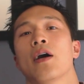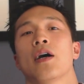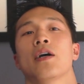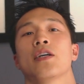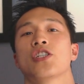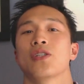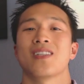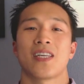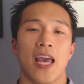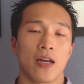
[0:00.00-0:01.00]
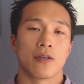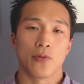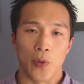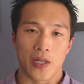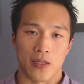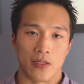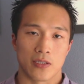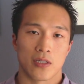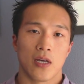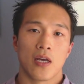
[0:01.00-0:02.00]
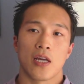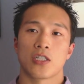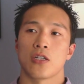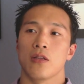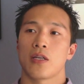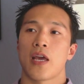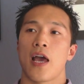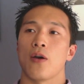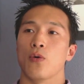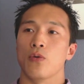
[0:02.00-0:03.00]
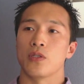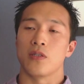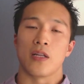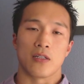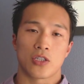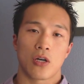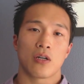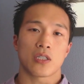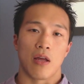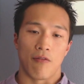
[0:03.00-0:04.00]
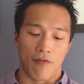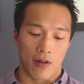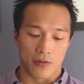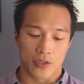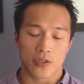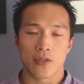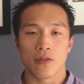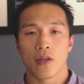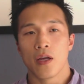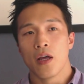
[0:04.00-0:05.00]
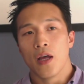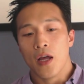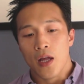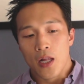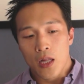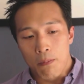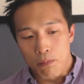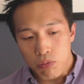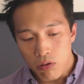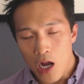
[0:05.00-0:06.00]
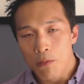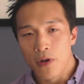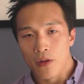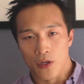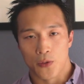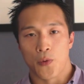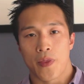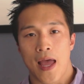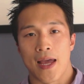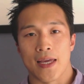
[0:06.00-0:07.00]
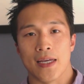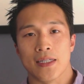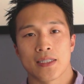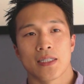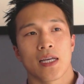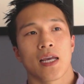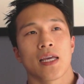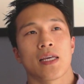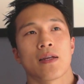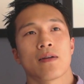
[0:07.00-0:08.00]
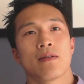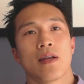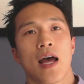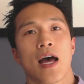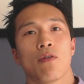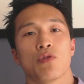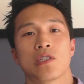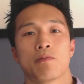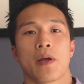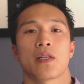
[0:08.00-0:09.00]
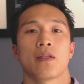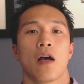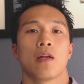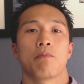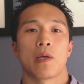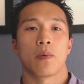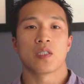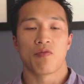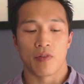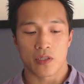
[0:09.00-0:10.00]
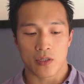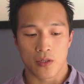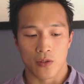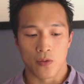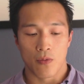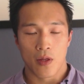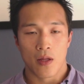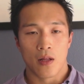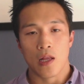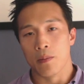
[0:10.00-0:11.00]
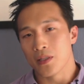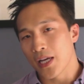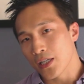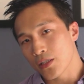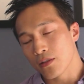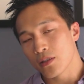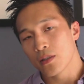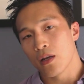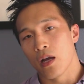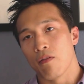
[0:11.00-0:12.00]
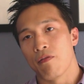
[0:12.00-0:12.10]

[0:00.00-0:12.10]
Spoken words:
You shouldn't cater to weakness. You should look at who is leading the charge and follow suit. The problem I learned with that is you're not respecting other people's physical limitations, I